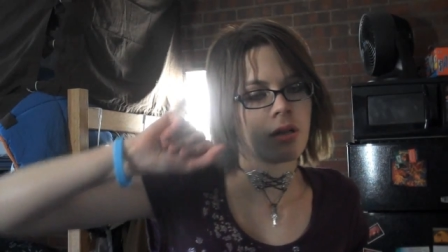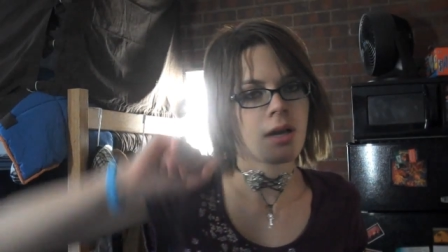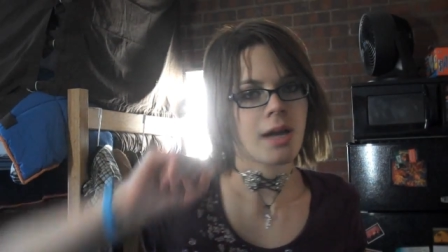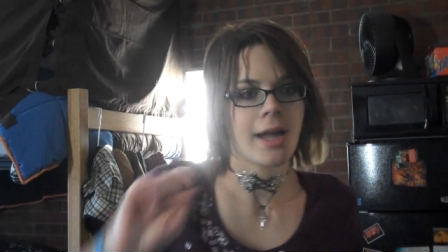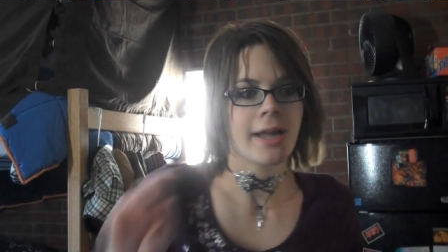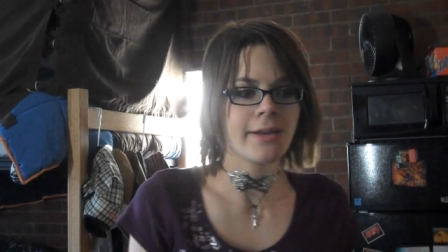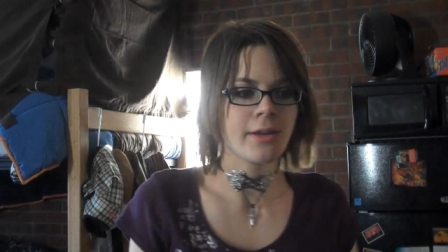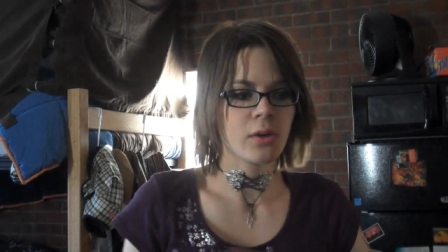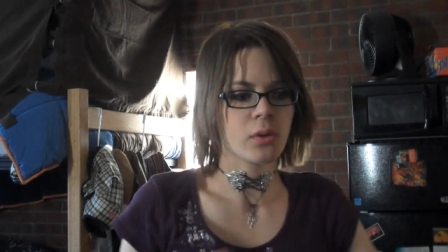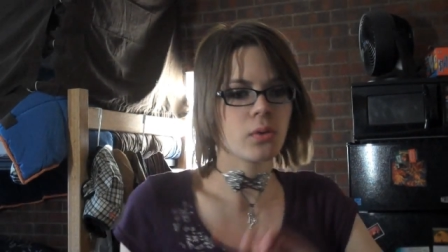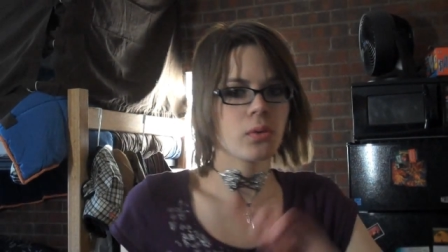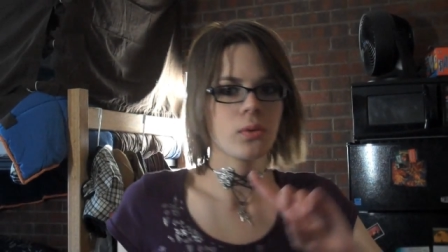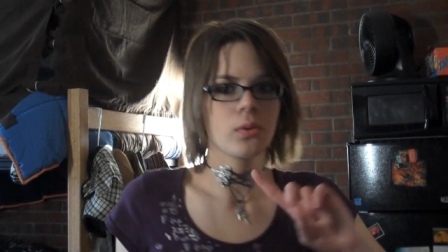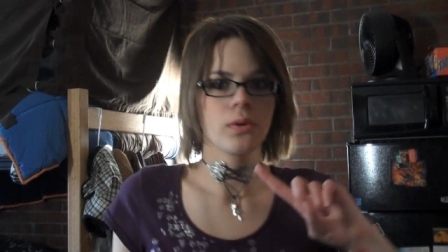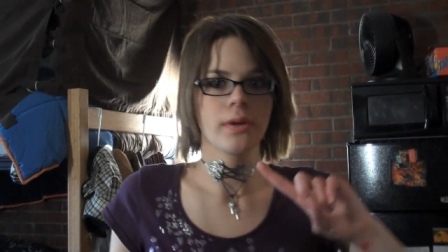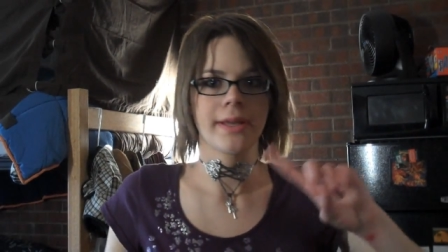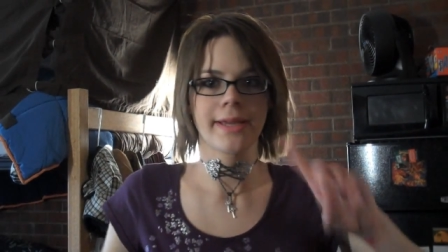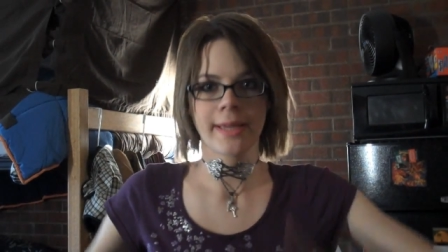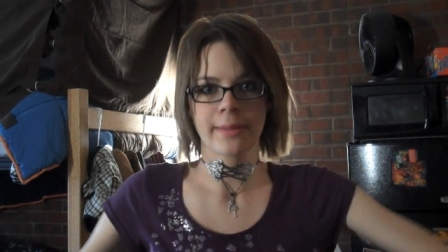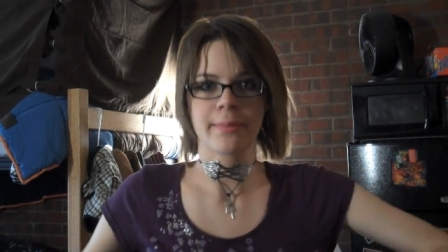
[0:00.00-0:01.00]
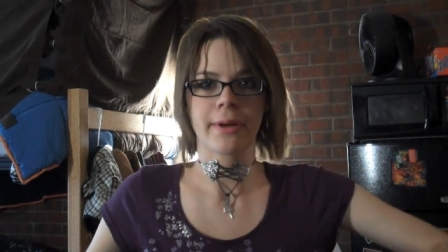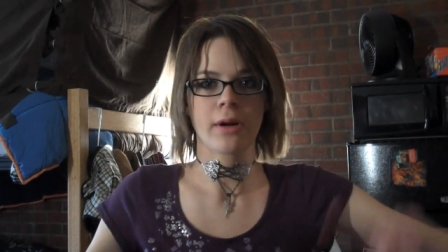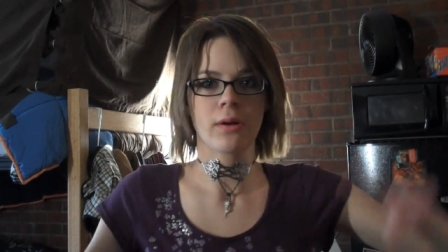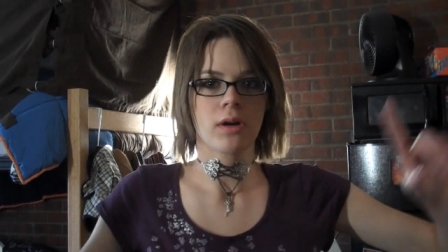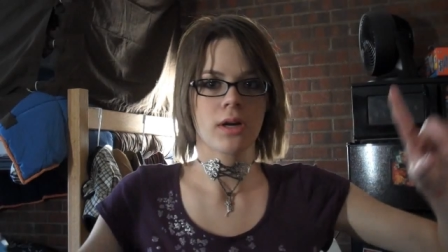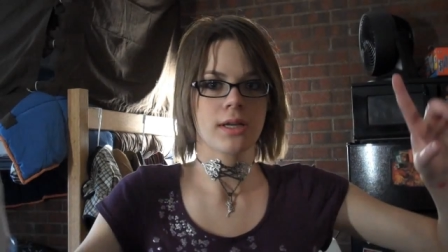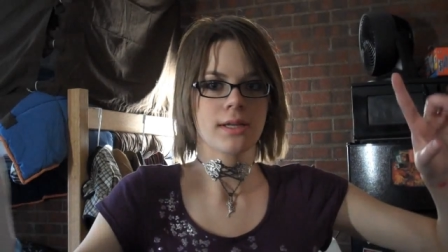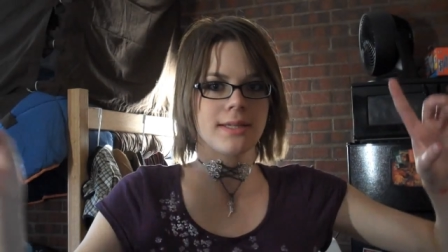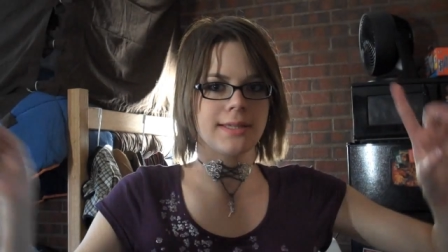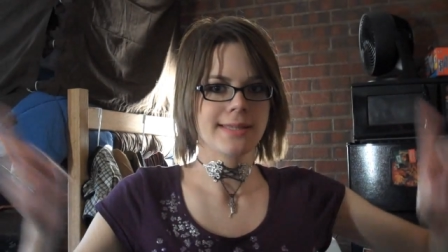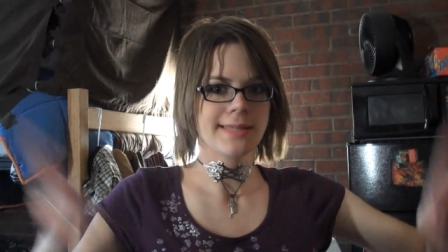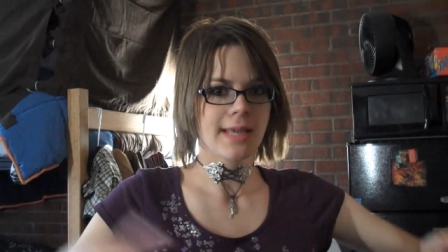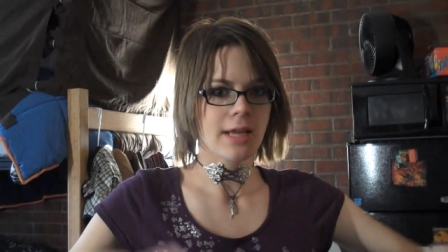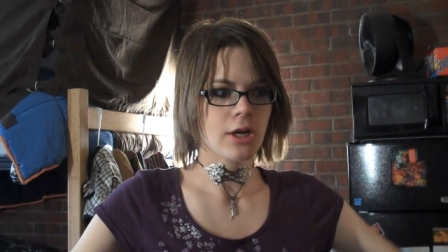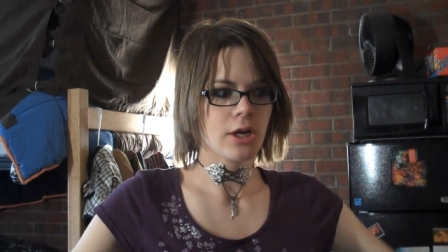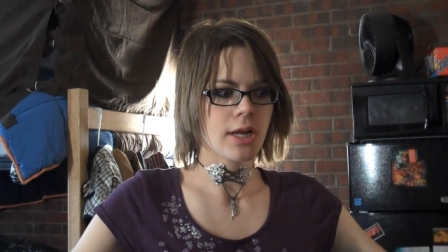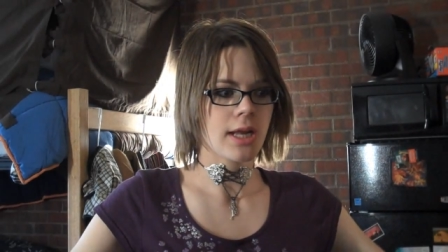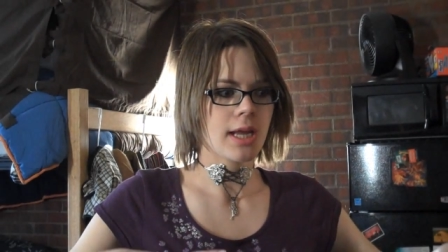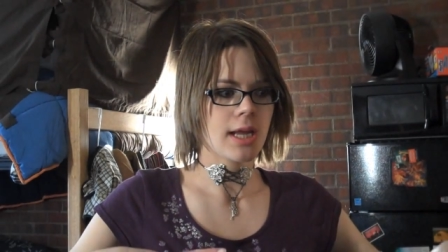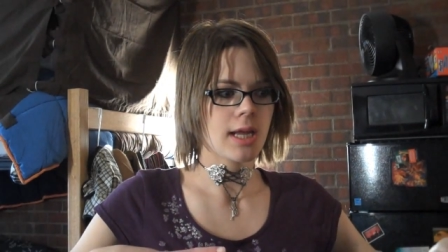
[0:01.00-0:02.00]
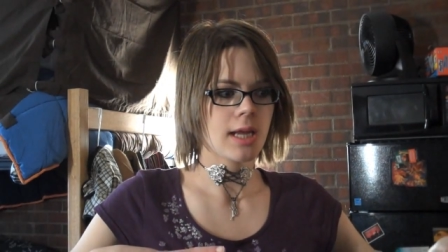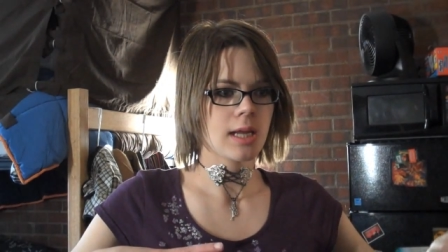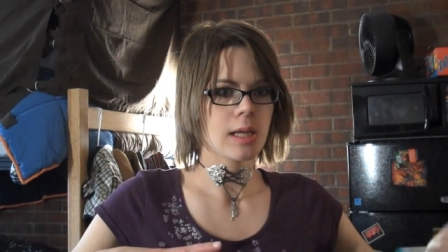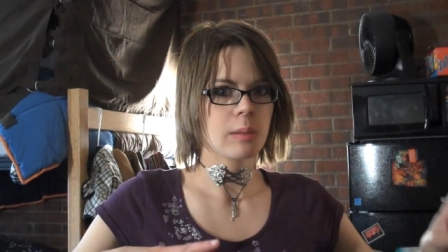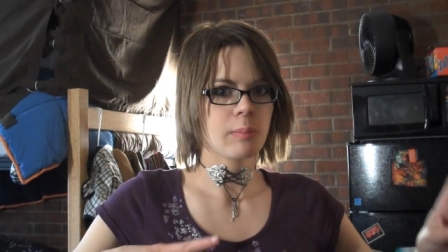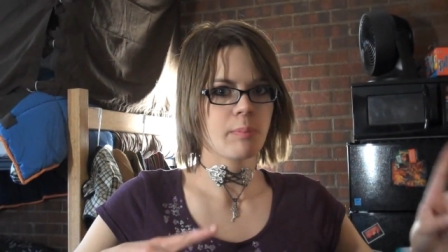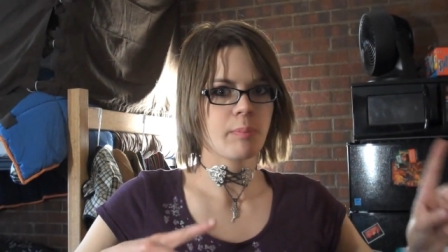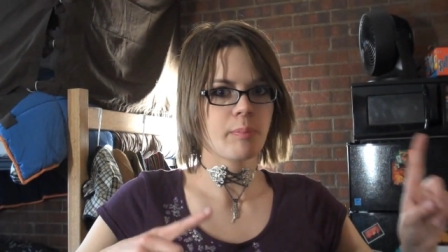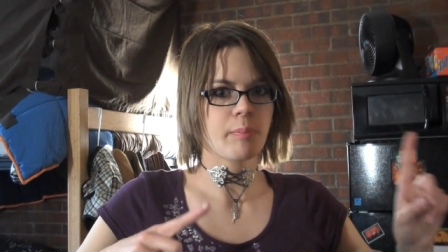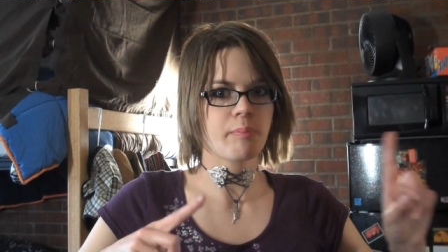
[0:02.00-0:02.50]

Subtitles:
I know it came out on Saturday,